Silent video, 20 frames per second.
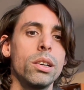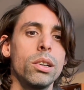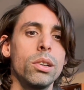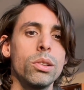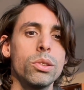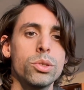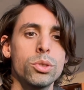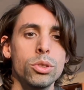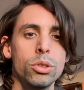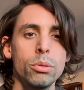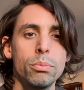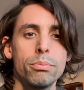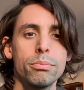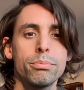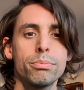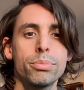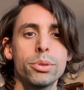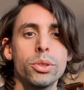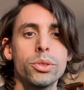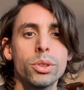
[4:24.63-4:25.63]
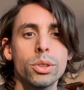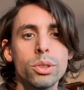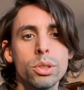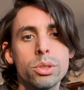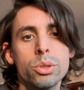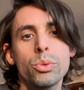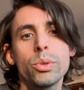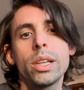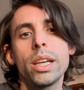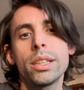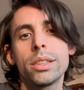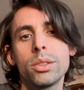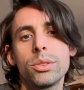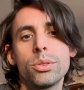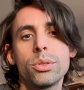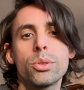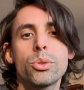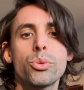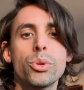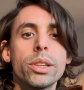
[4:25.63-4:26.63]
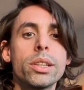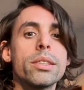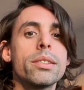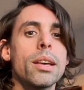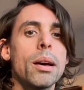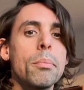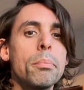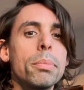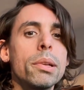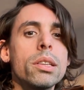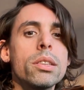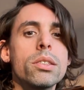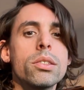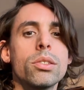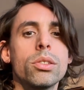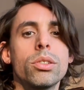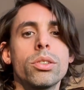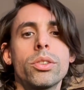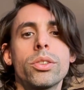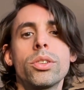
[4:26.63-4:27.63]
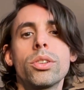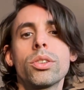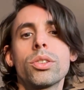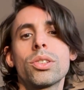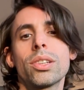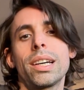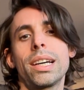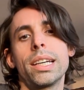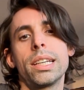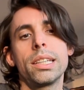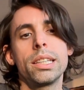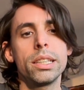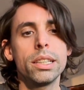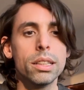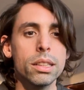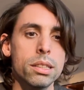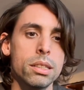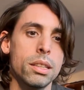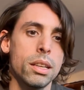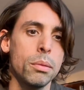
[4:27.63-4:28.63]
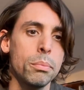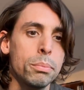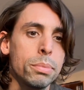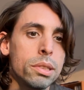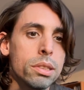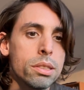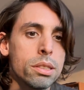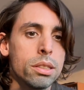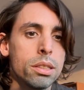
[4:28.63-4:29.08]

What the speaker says: Also, protocols related to tricky samples or not ideal samples.